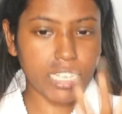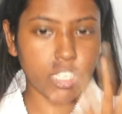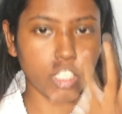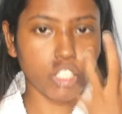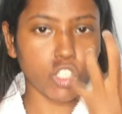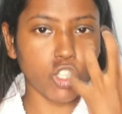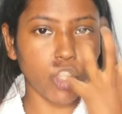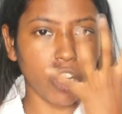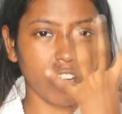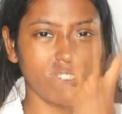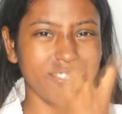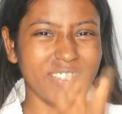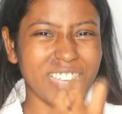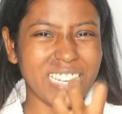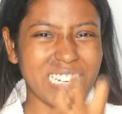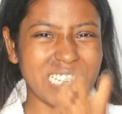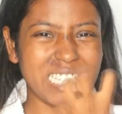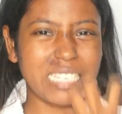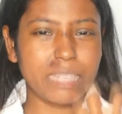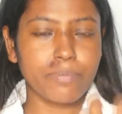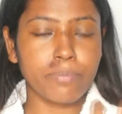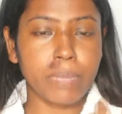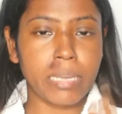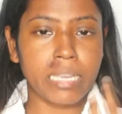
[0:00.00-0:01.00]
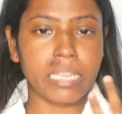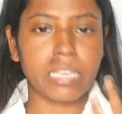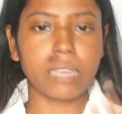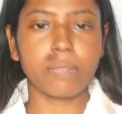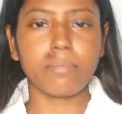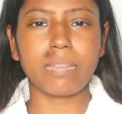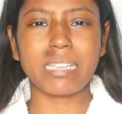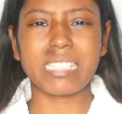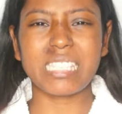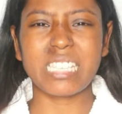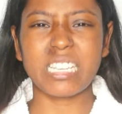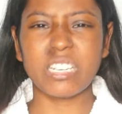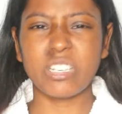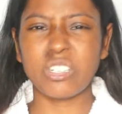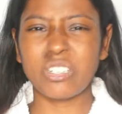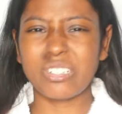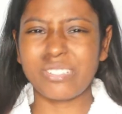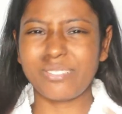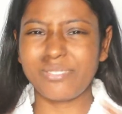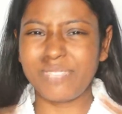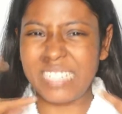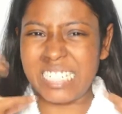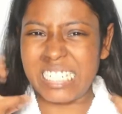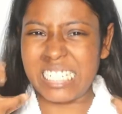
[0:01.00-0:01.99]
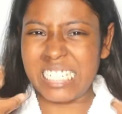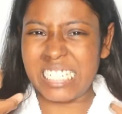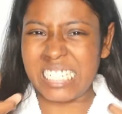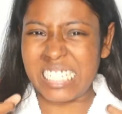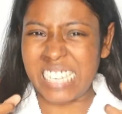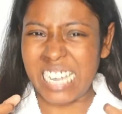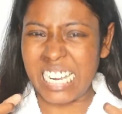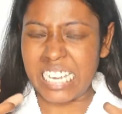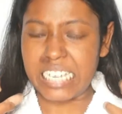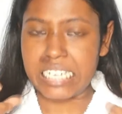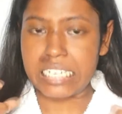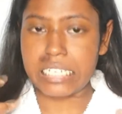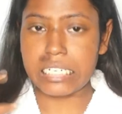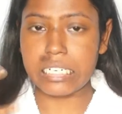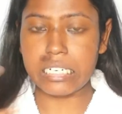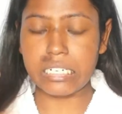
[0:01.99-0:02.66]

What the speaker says: It's not very making my skin look very tight,